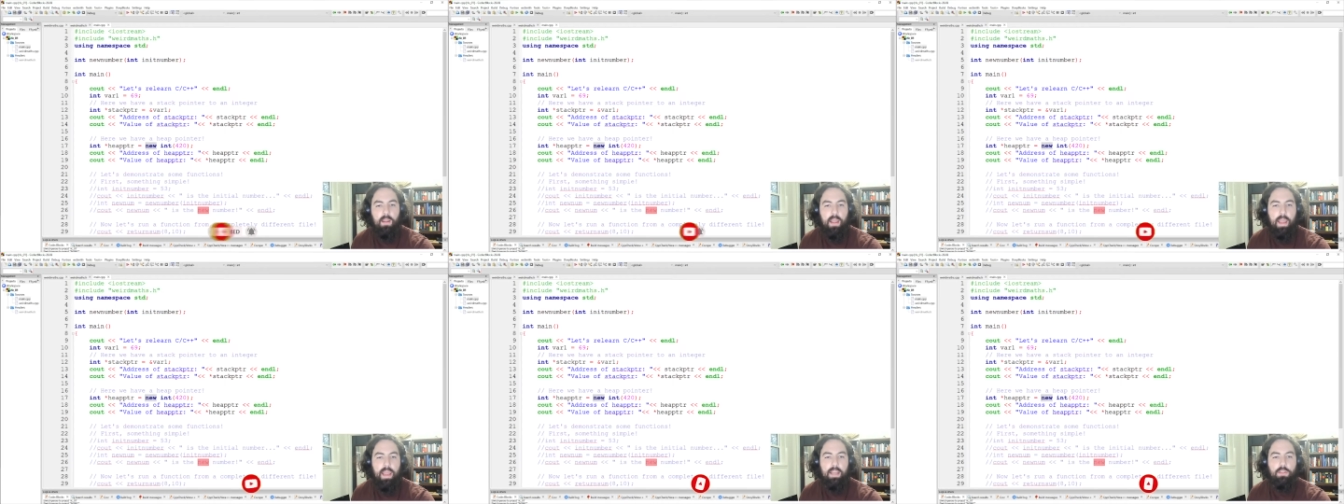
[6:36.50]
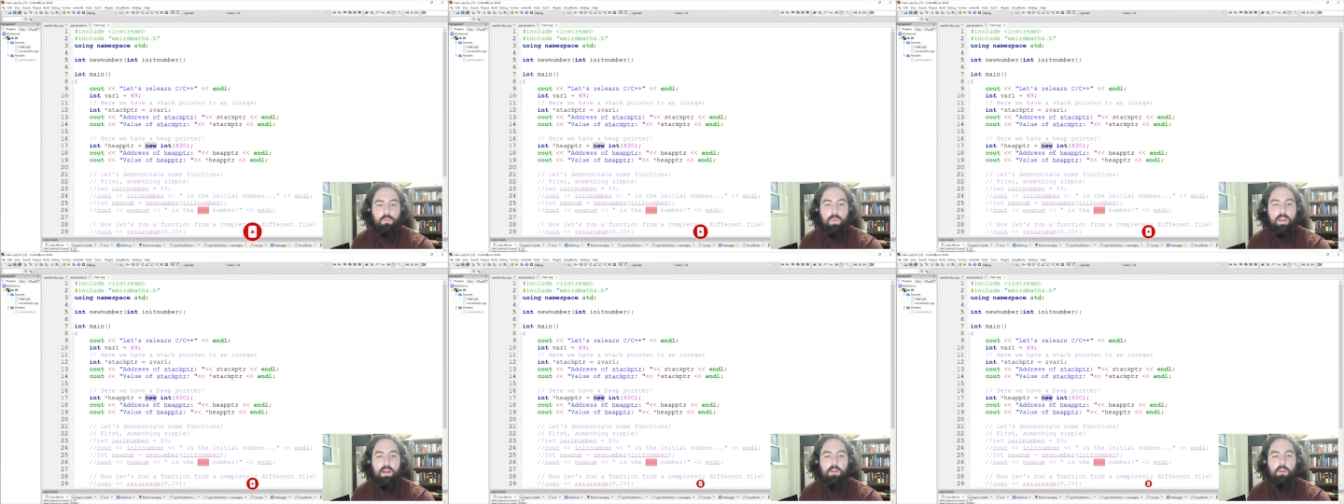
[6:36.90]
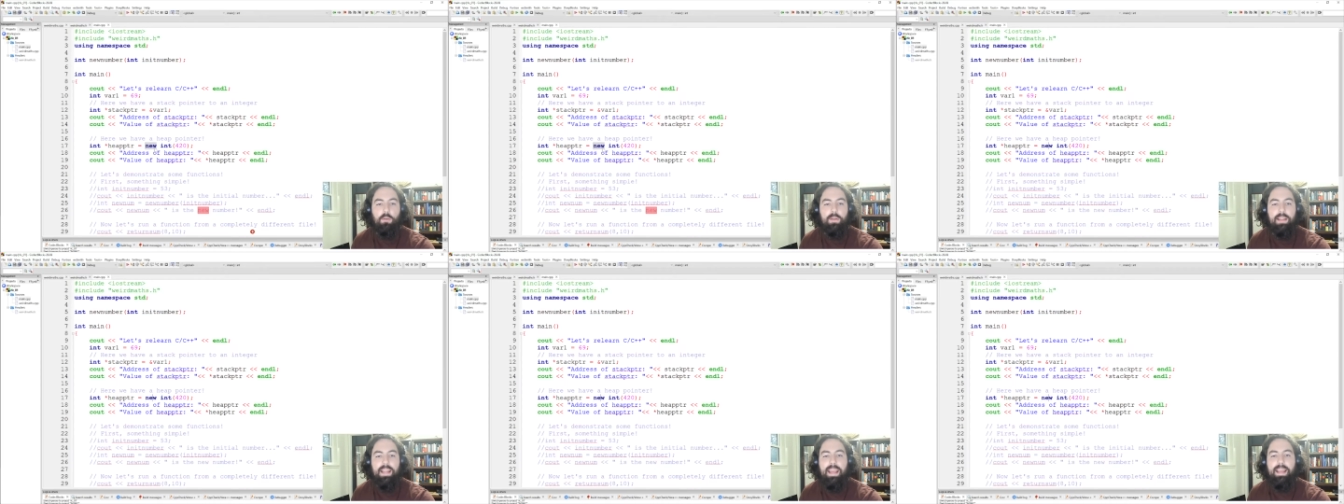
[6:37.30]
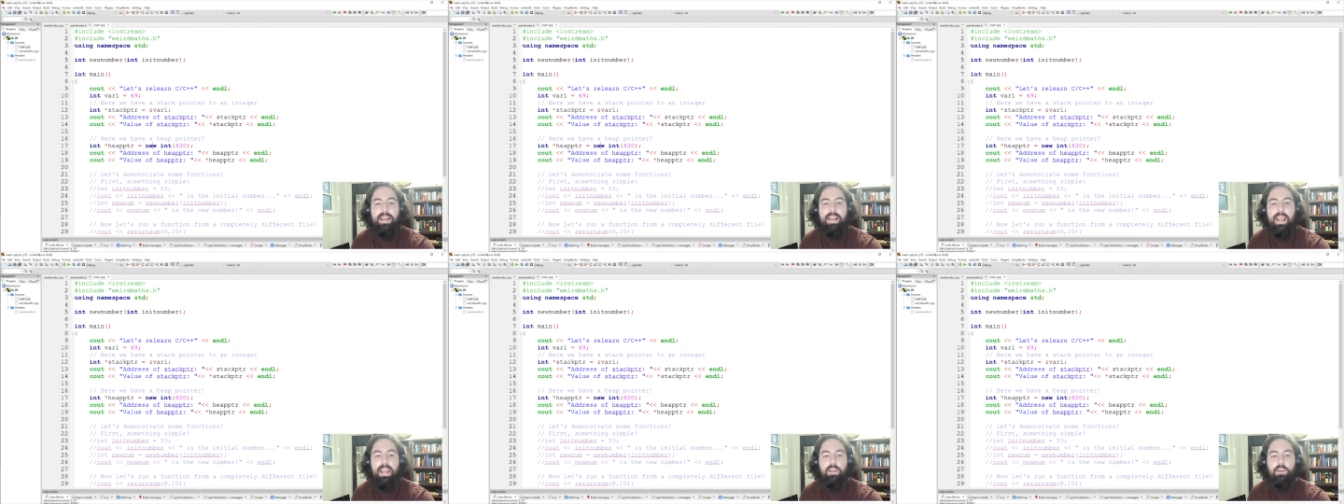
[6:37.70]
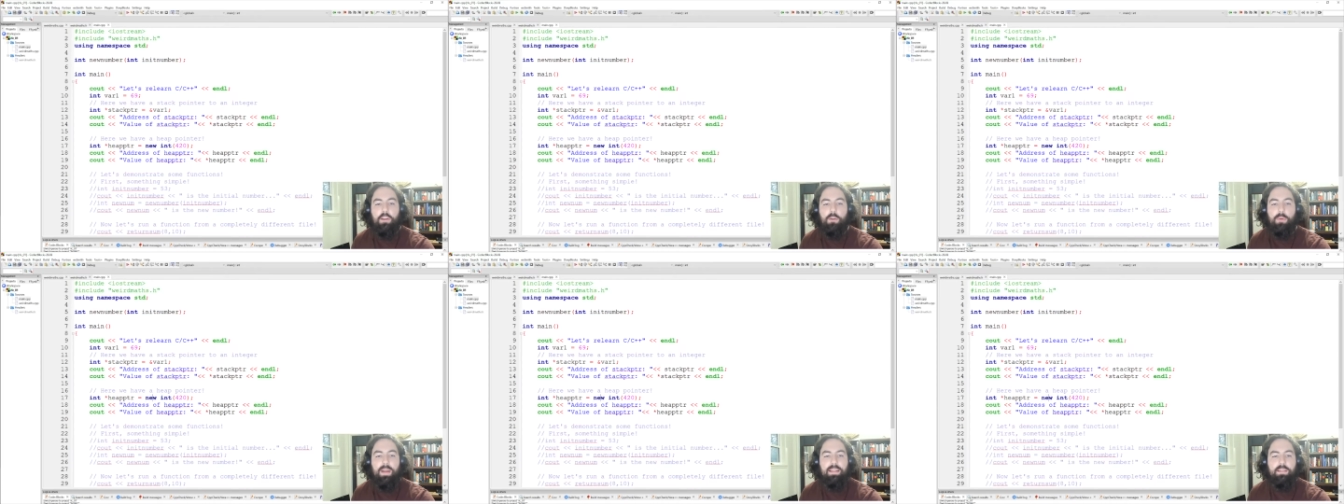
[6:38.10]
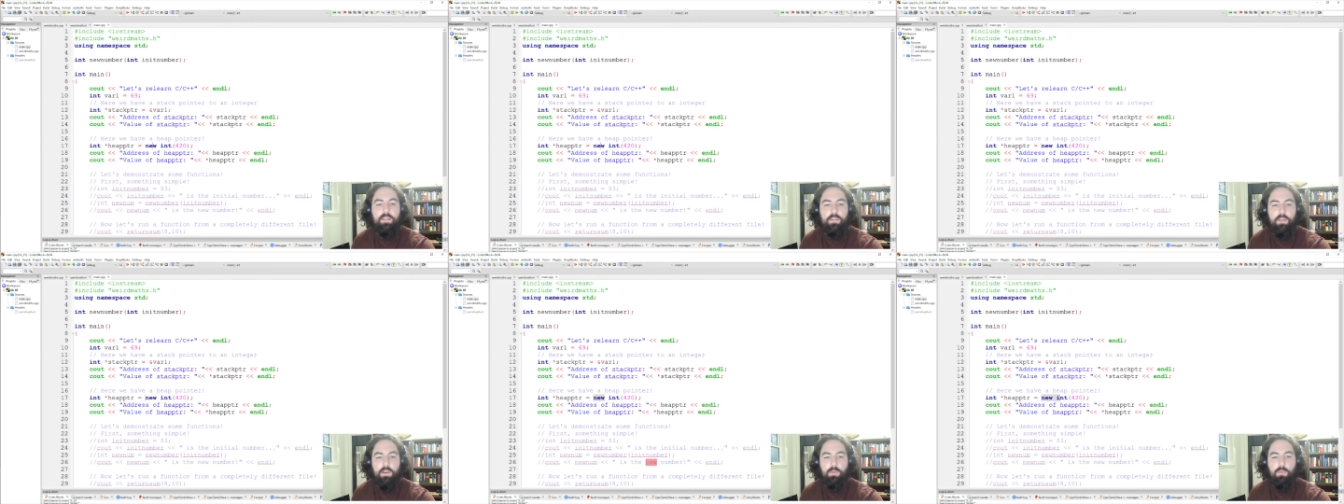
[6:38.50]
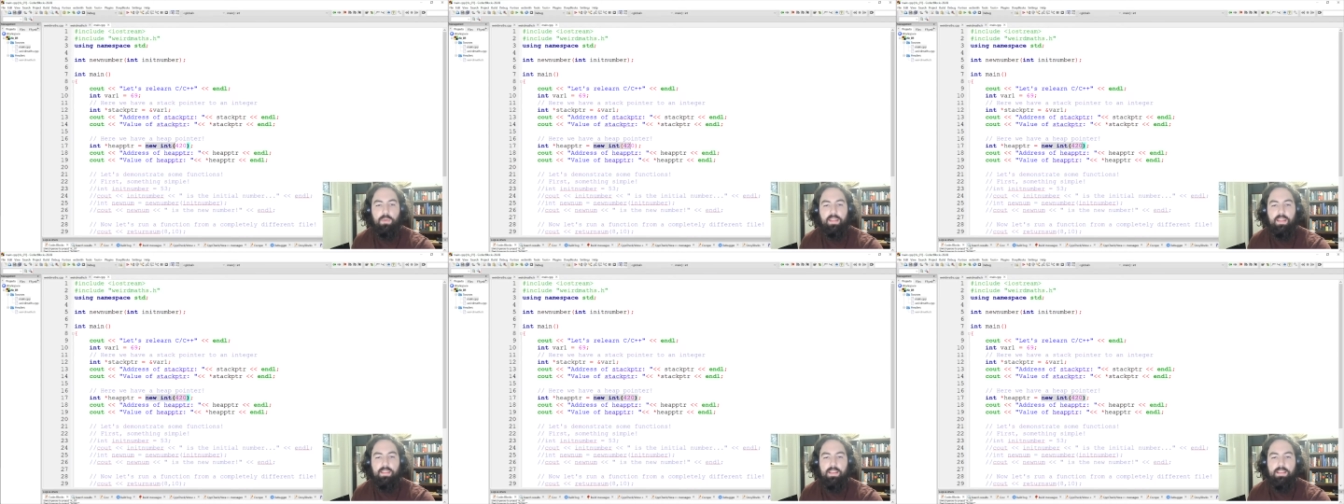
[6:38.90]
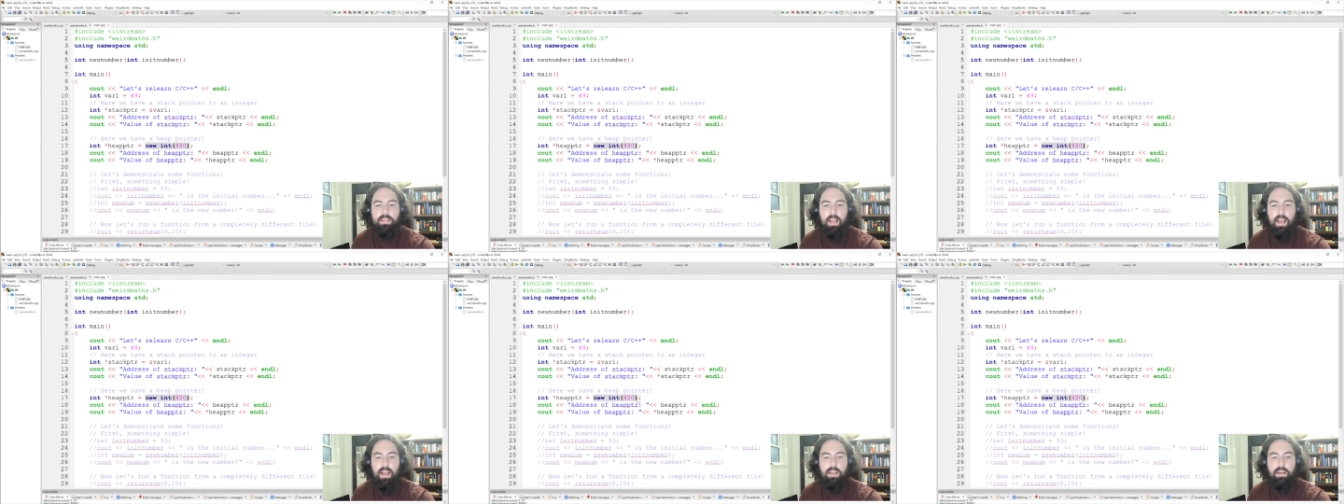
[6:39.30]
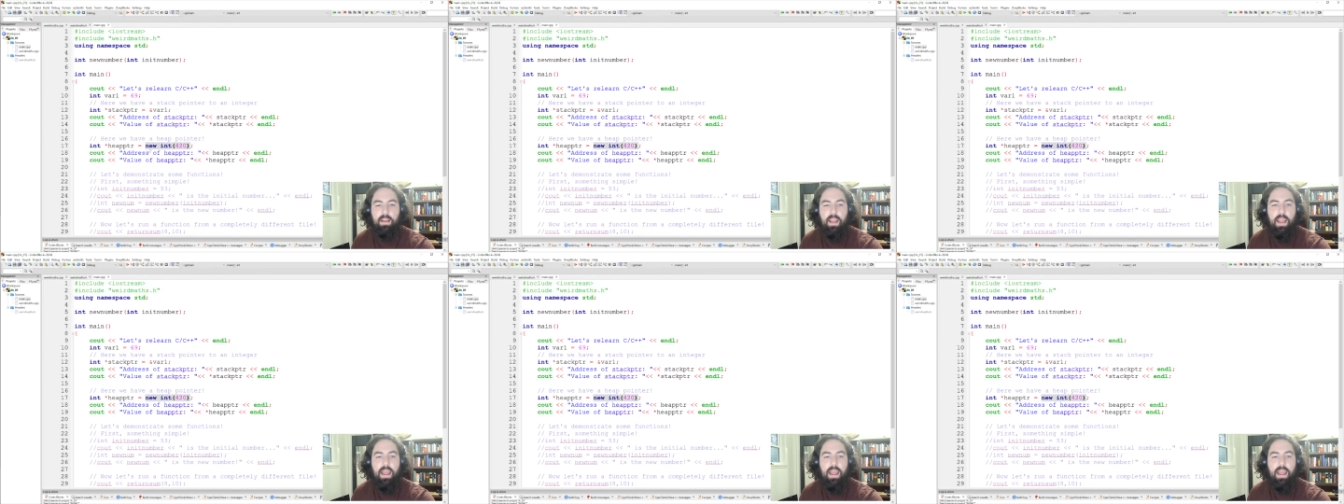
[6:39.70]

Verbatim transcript: And we are creating a new integer within this line